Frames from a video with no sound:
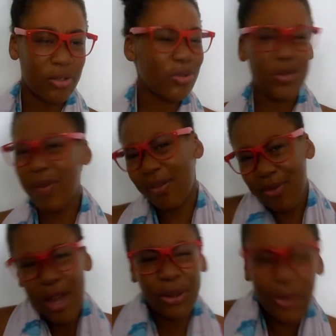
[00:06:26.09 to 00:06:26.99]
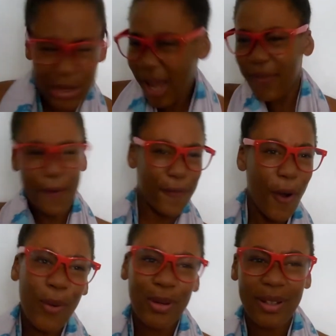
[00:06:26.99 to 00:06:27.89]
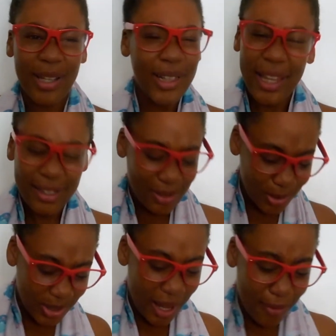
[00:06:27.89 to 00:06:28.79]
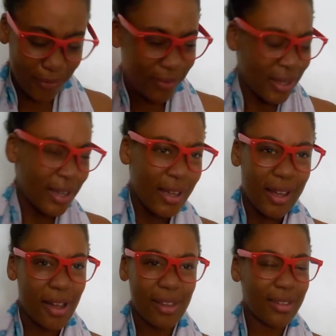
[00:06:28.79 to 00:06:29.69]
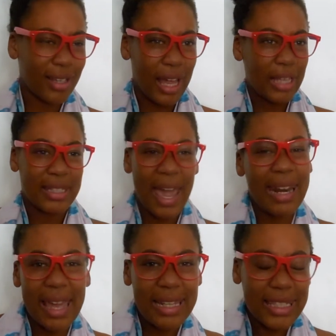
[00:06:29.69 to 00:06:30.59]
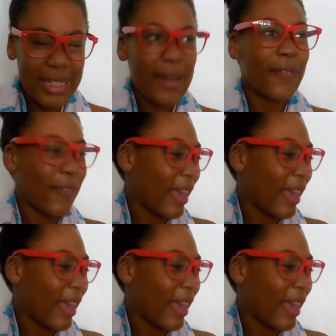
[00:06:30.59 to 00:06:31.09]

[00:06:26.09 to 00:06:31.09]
Don't you have a phone? Like, don't you have data and stuff?